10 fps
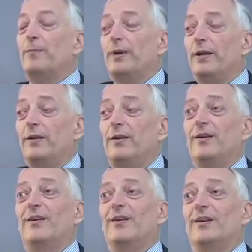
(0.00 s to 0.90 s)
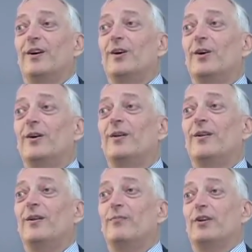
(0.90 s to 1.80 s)
paying our
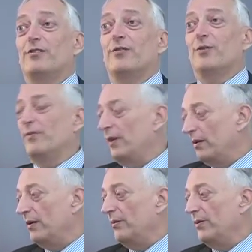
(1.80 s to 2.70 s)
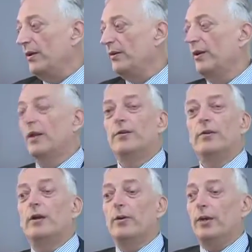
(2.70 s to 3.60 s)
pressure groups like Greenpeace to
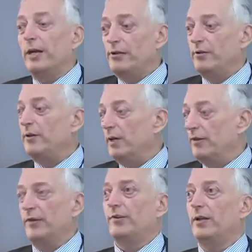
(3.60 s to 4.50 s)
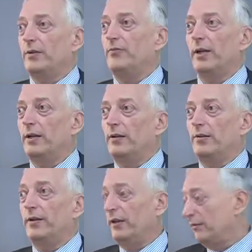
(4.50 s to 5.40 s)
go and agitate and say that fracking
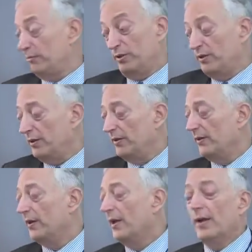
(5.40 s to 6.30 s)
is dangerous, which it isn't.